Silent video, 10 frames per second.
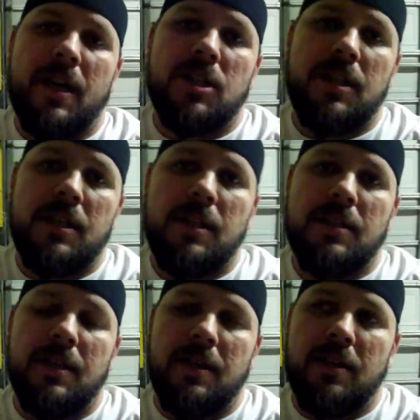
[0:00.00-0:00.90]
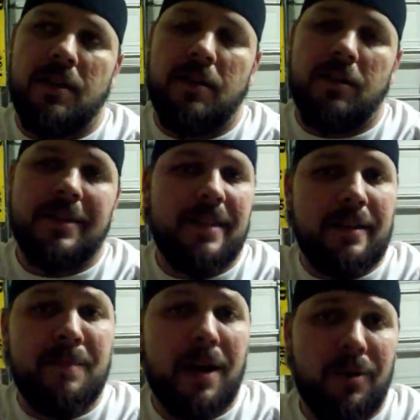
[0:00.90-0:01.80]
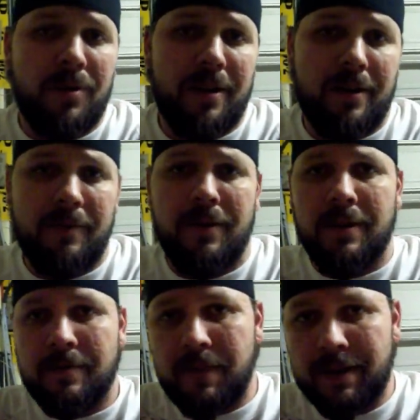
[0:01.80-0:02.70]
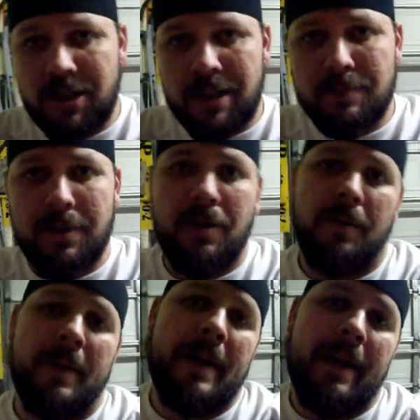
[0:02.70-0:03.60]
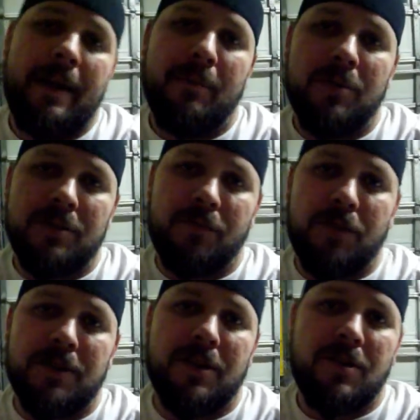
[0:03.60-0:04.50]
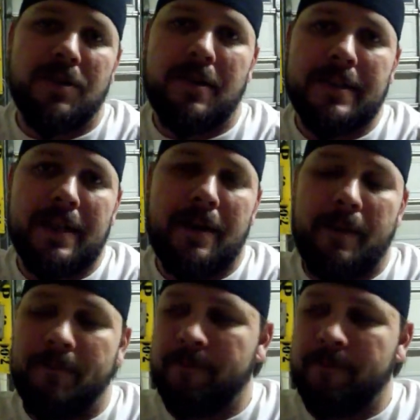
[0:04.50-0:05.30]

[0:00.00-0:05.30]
cheese and stick in the microwave, make the cheese melt, and put some fresh salsa on top.